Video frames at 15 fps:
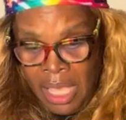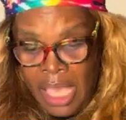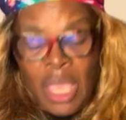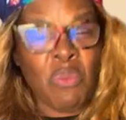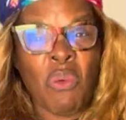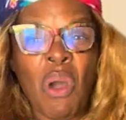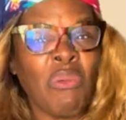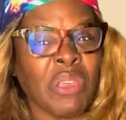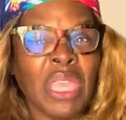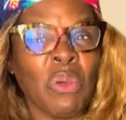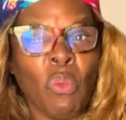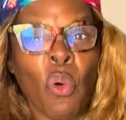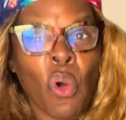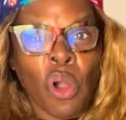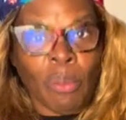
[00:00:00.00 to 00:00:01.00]
It won't get
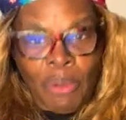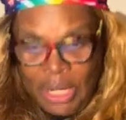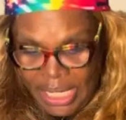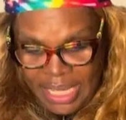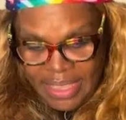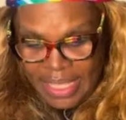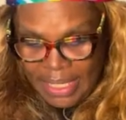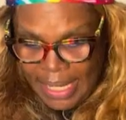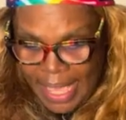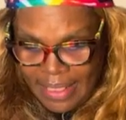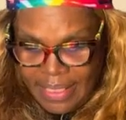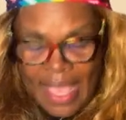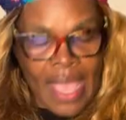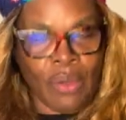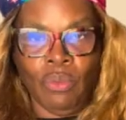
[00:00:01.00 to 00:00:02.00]
warm or anything
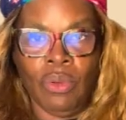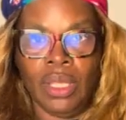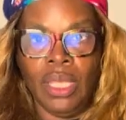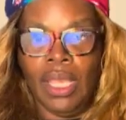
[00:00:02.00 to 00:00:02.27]
like that.